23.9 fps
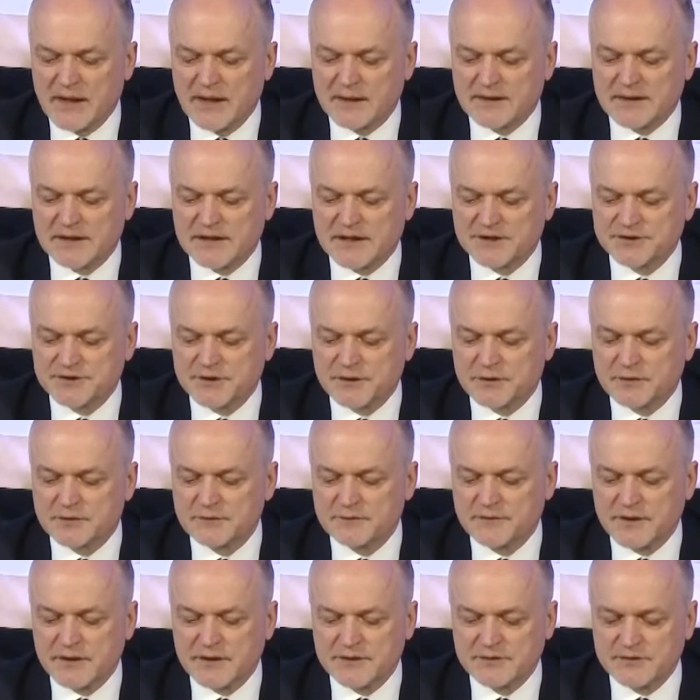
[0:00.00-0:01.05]
journalists
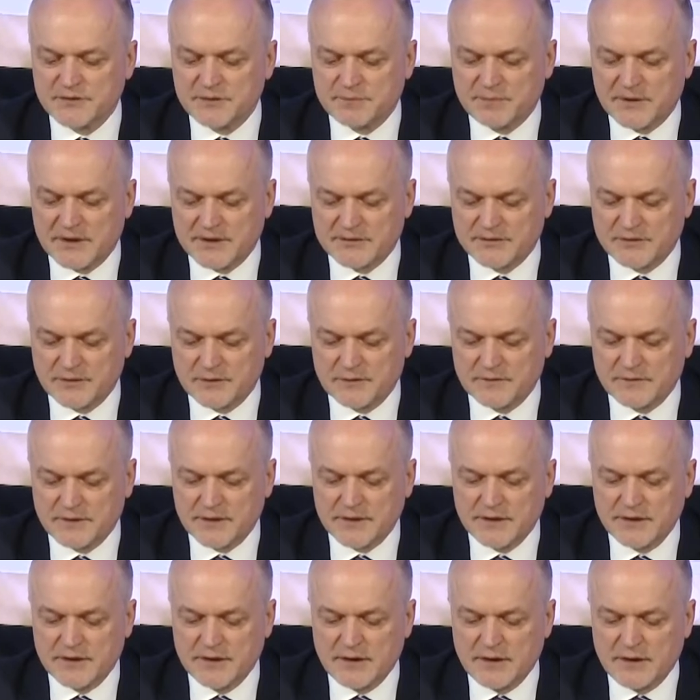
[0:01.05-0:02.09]

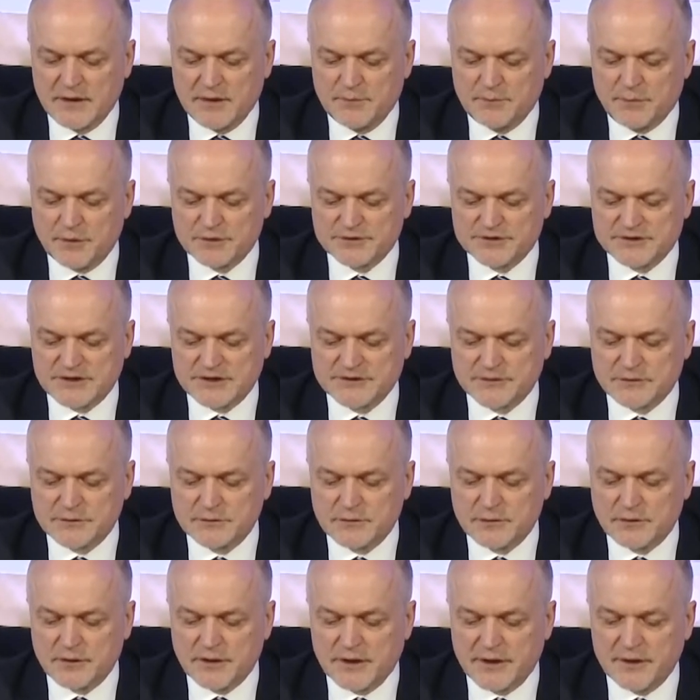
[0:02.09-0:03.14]
to our press
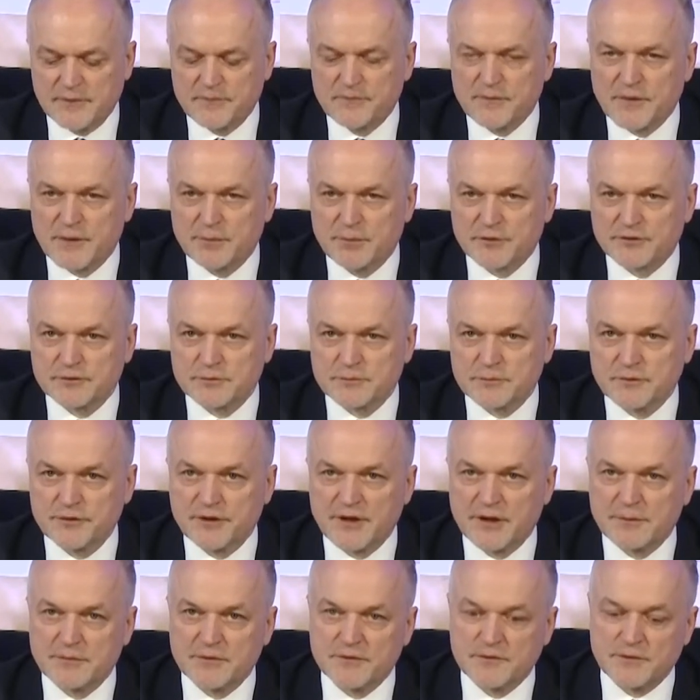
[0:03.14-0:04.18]
conference,
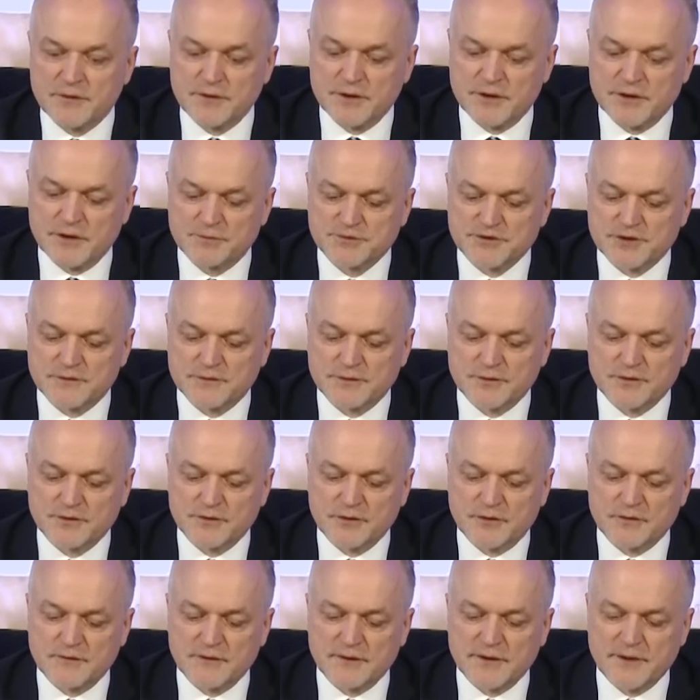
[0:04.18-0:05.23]
during which
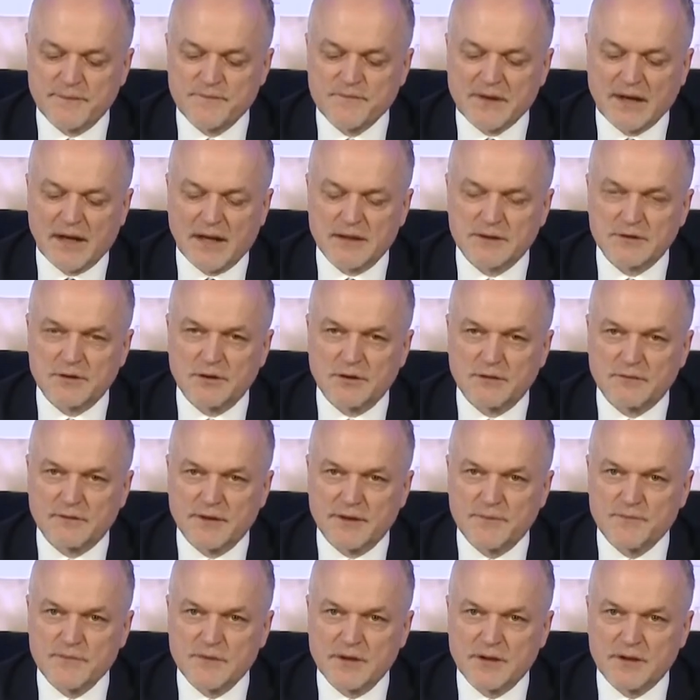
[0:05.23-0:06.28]
we'll sum up
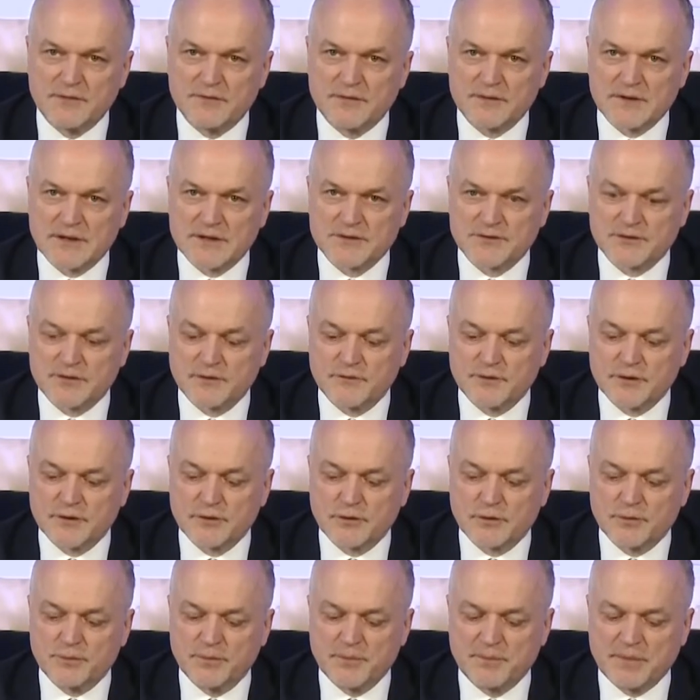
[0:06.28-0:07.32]
our
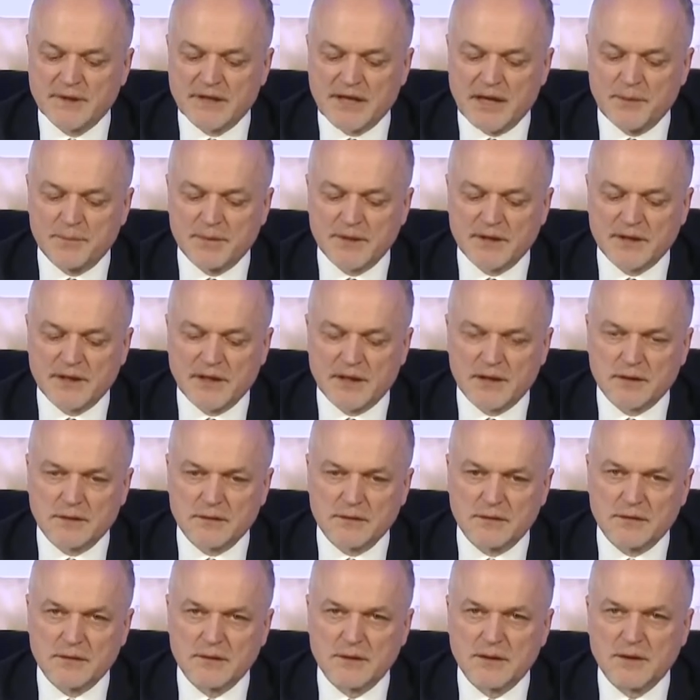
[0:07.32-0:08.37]
results, financial
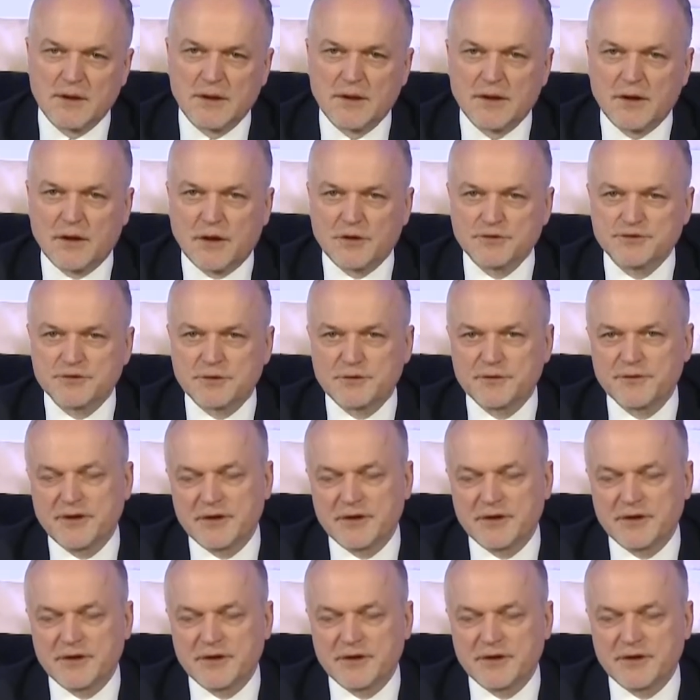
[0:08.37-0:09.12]
results,